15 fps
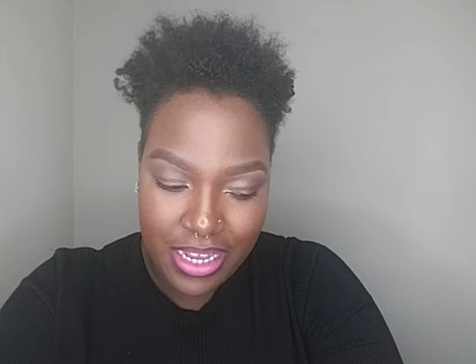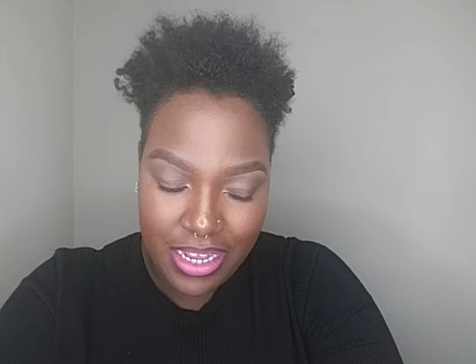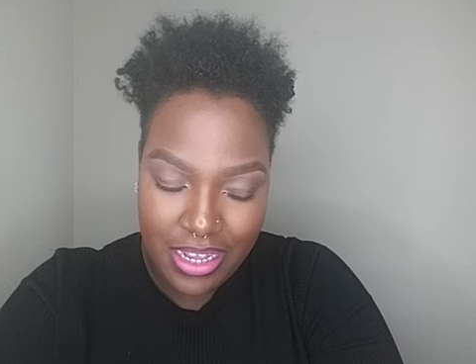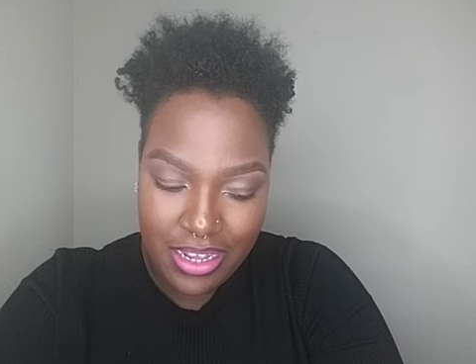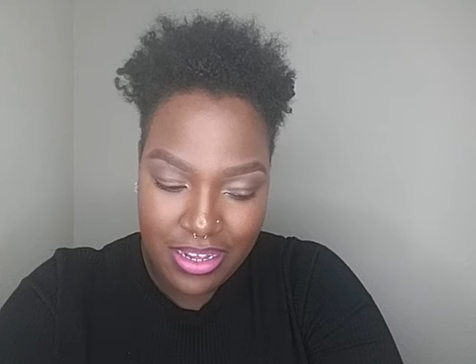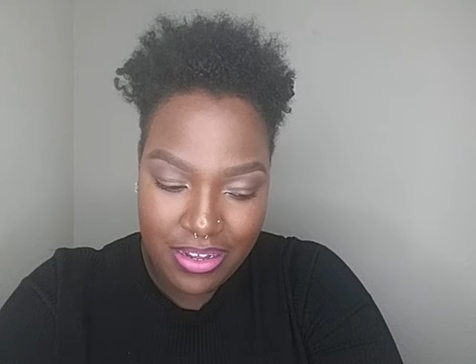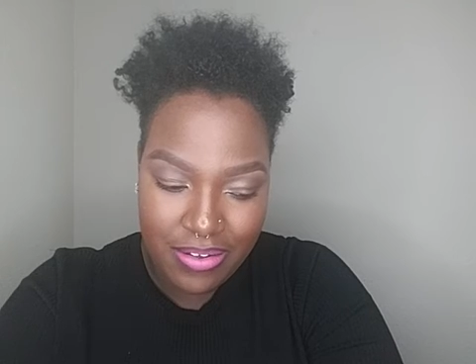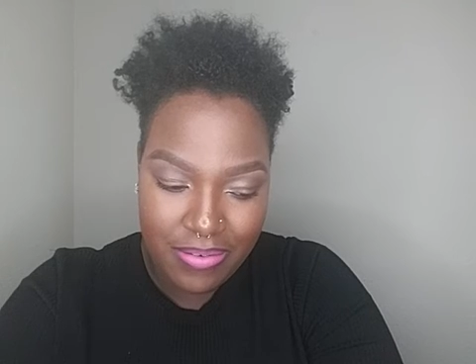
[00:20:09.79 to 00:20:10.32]

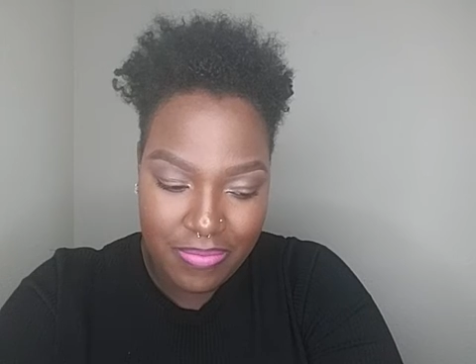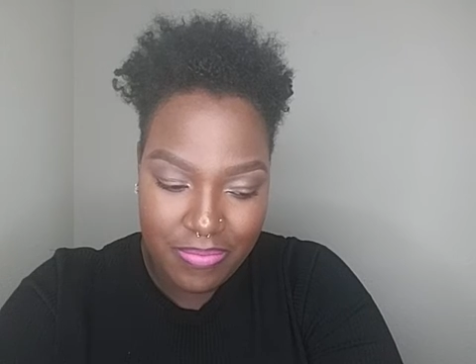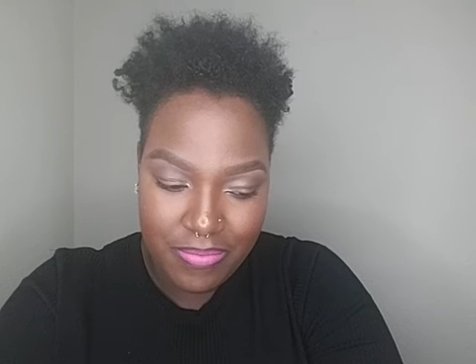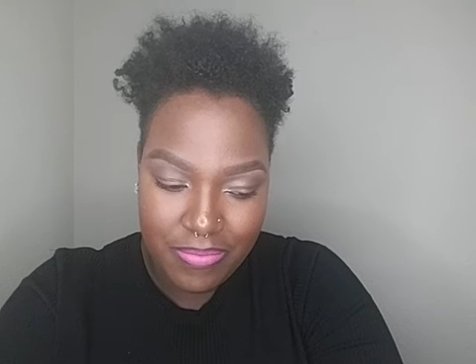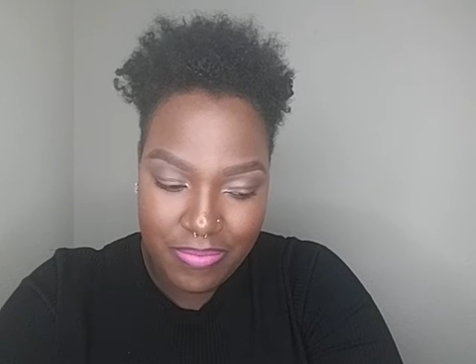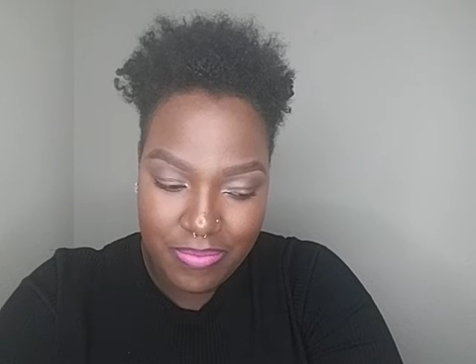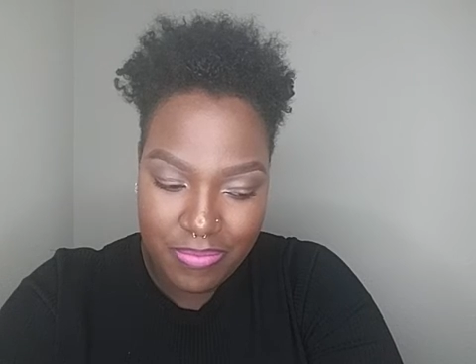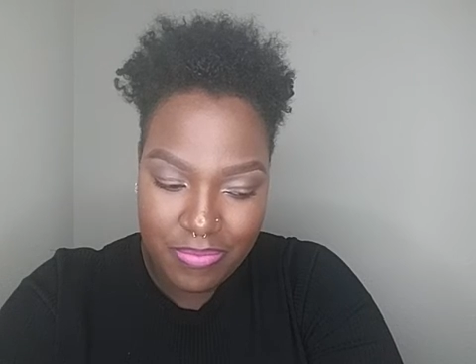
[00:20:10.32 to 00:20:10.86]

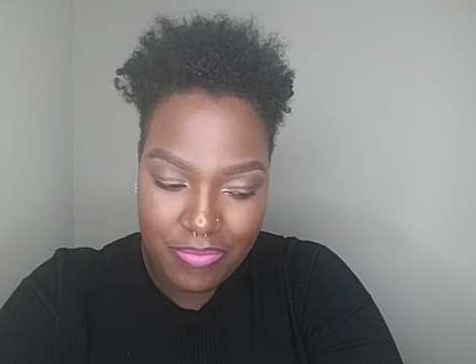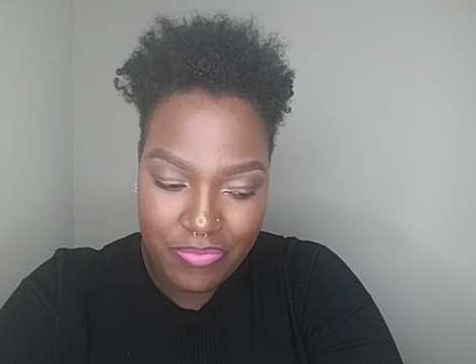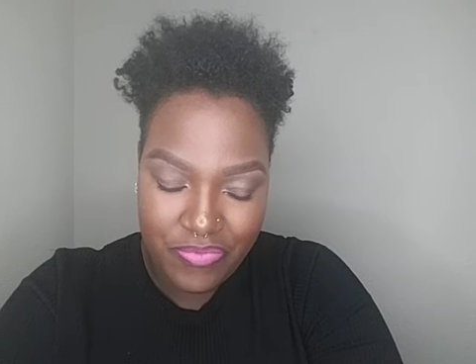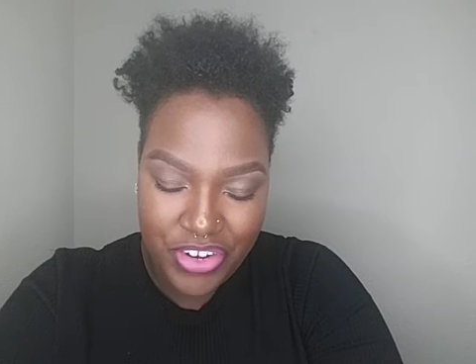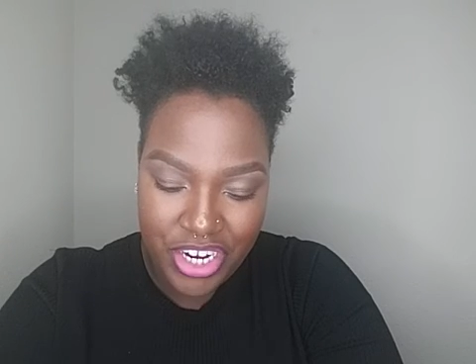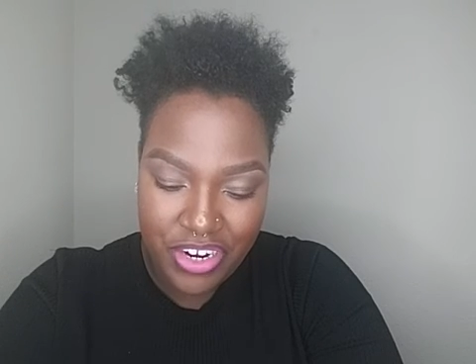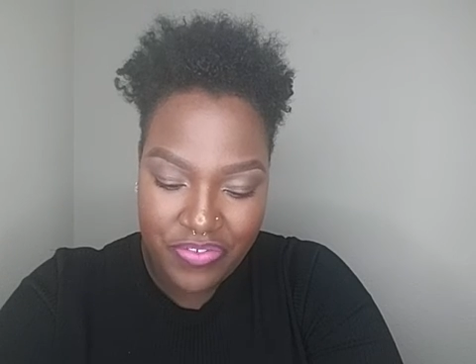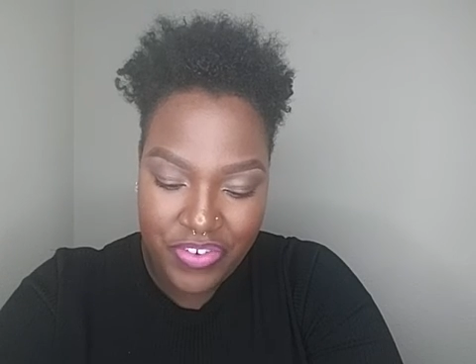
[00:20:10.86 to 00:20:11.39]

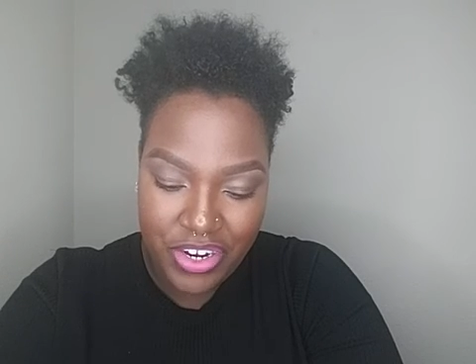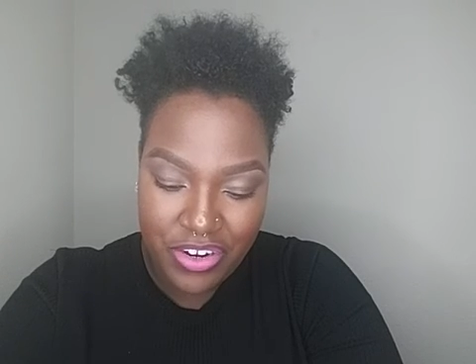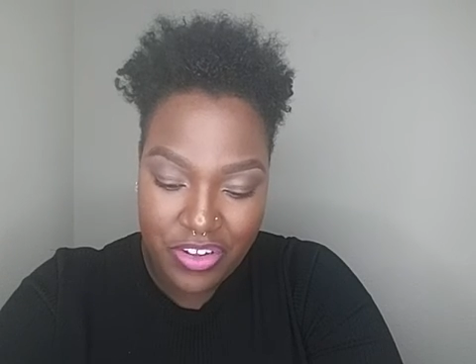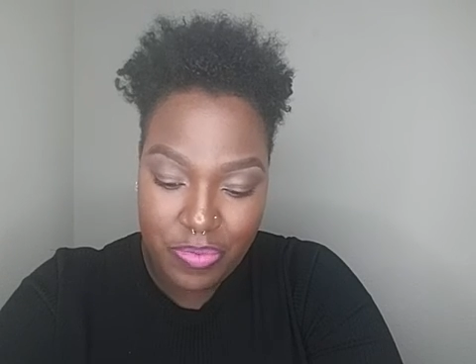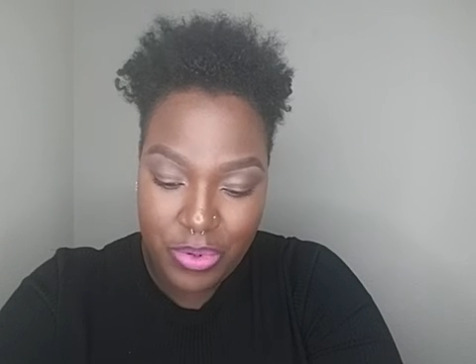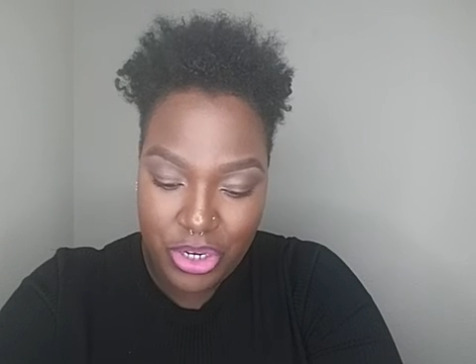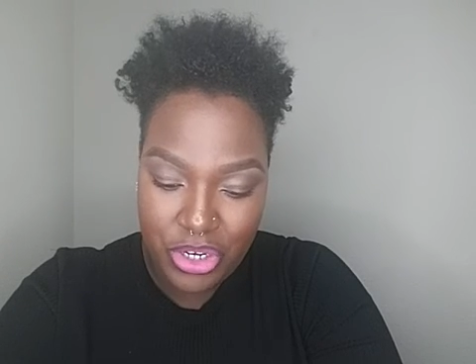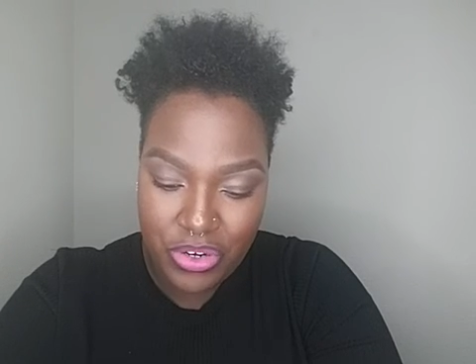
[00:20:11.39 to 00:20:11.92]
Very, very
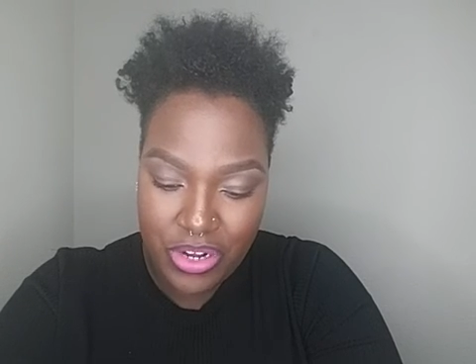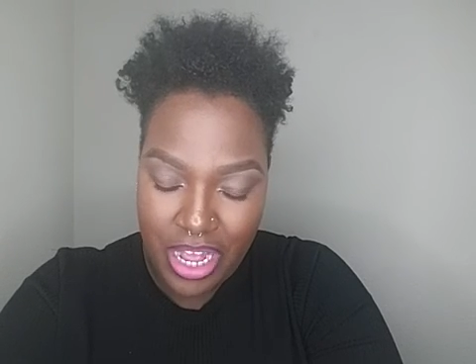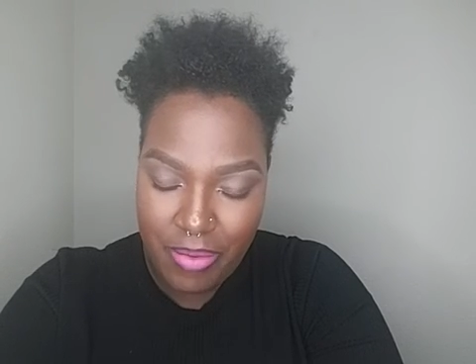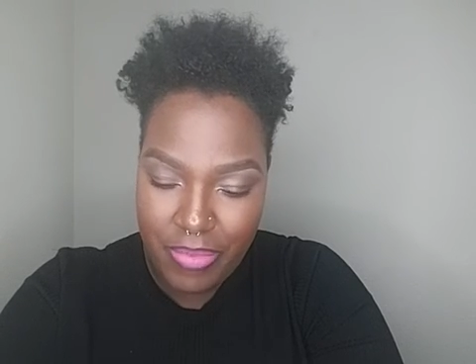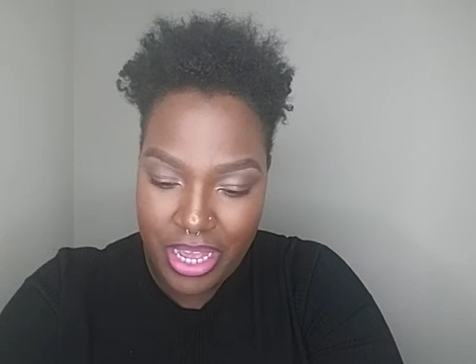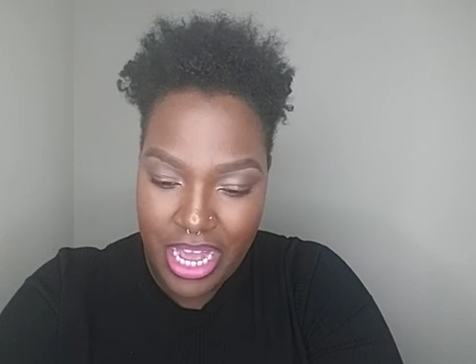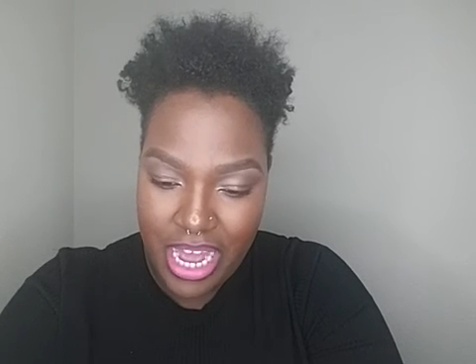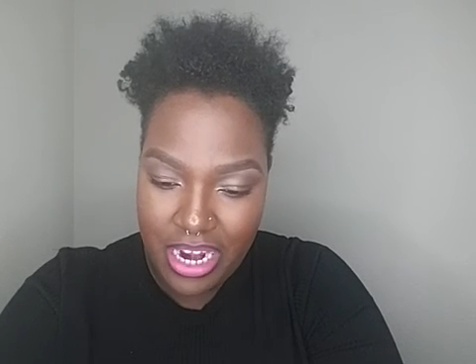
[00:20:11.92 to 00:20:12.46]
special. Got
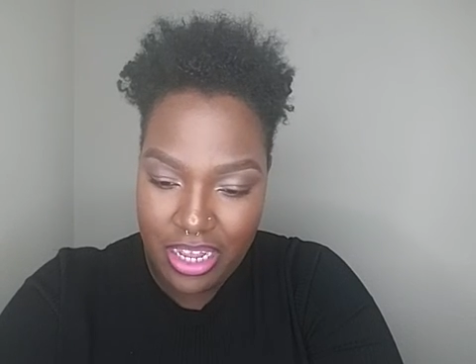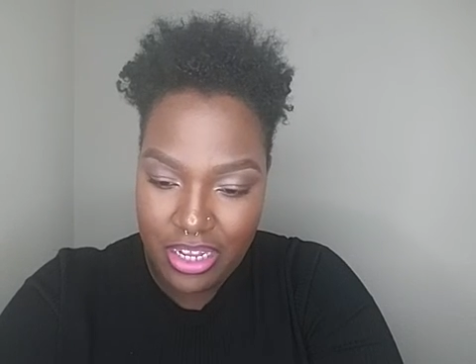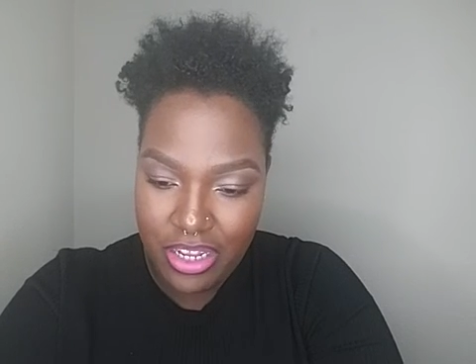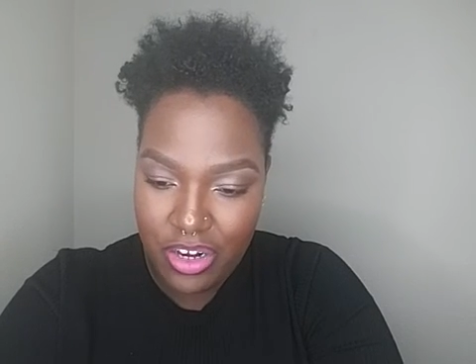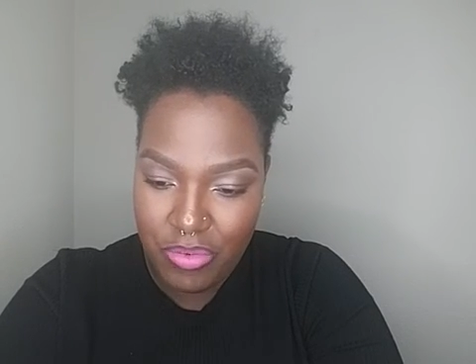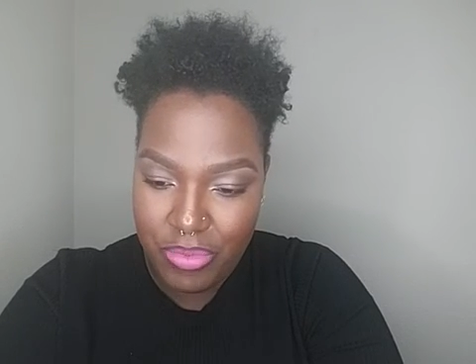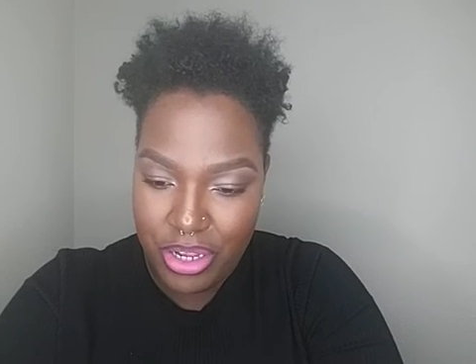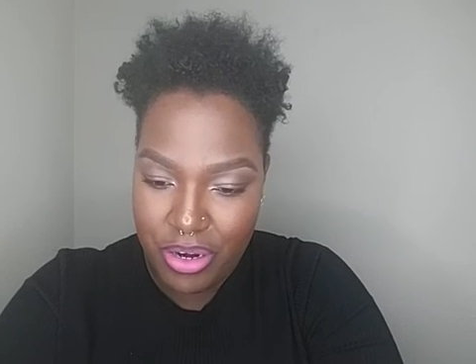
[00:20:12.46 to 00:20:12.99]
me kind of a
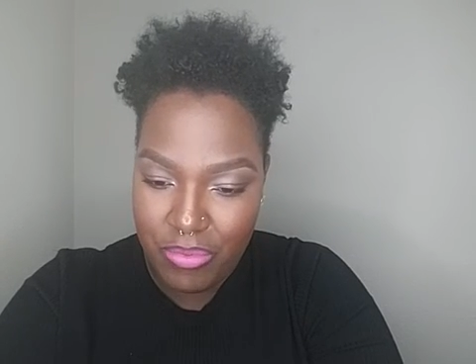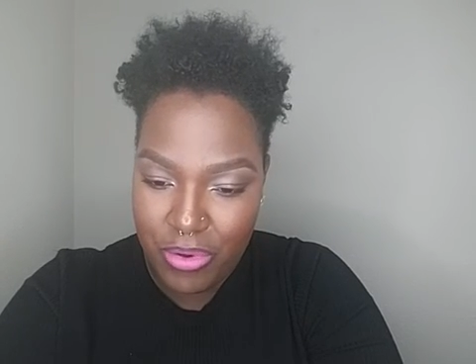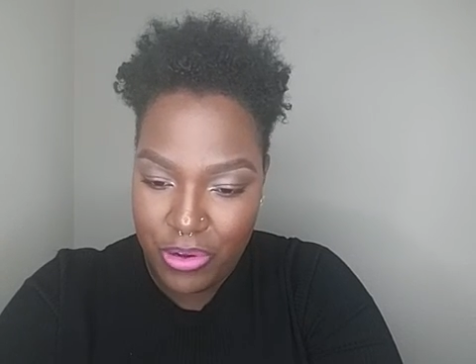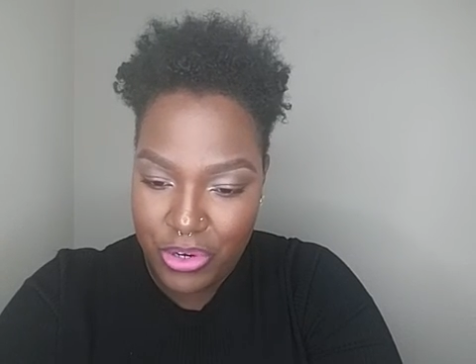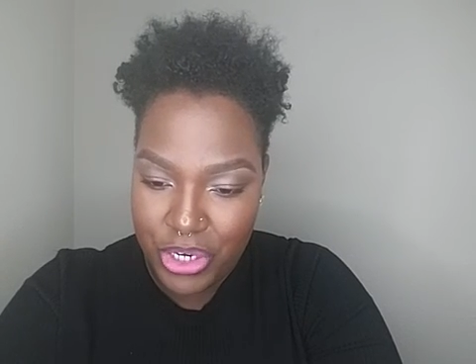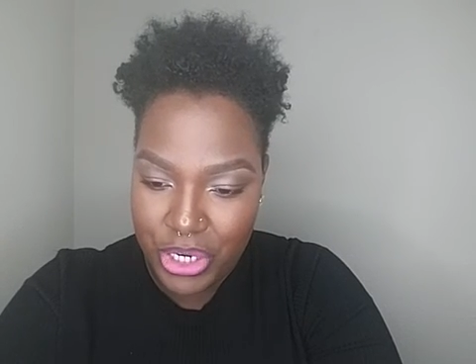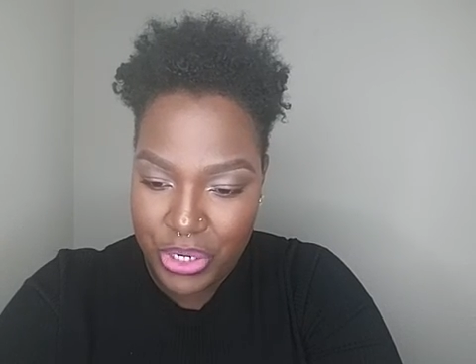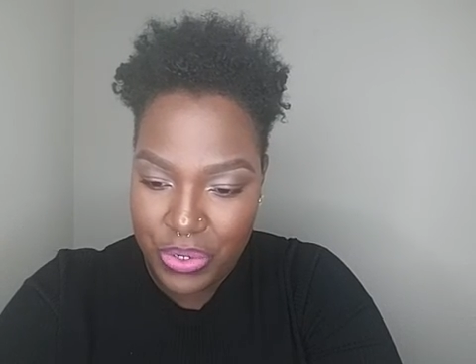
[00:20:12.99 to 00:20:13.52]
little bit
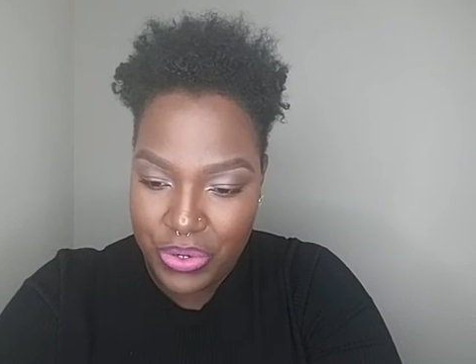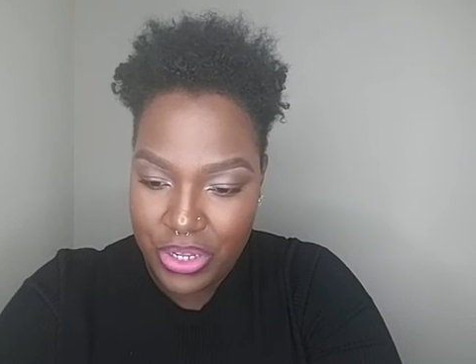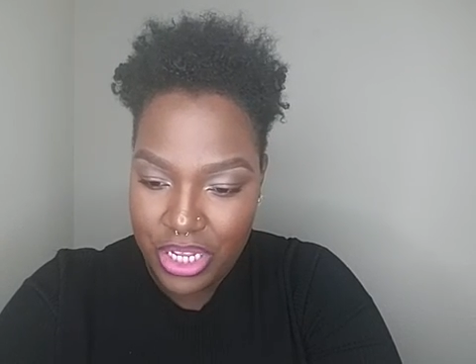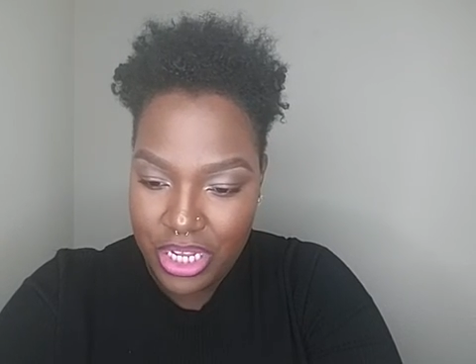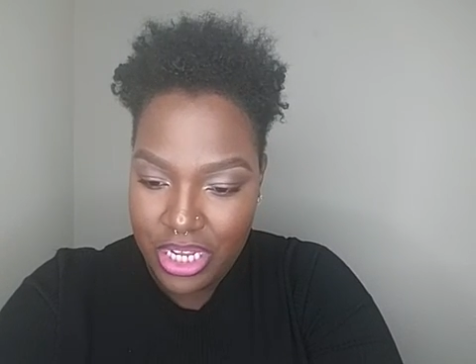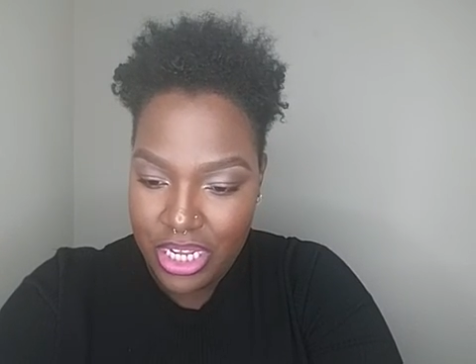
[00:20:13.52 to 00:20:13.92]
emotional.